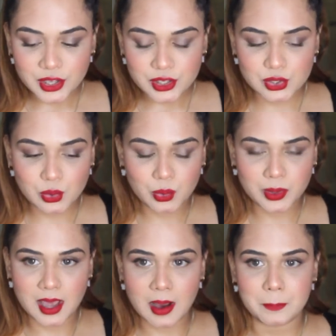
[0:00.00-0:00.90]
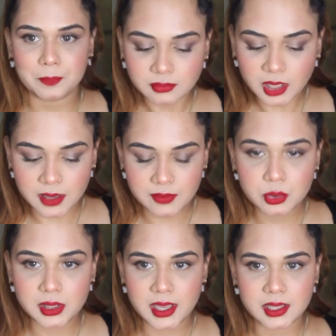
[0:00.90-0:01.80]
So yeah, if
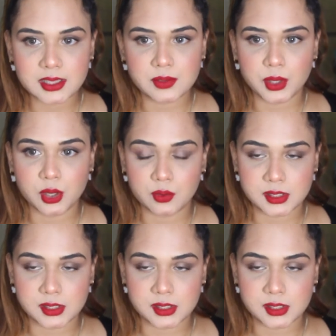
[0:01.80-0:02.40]
you think this video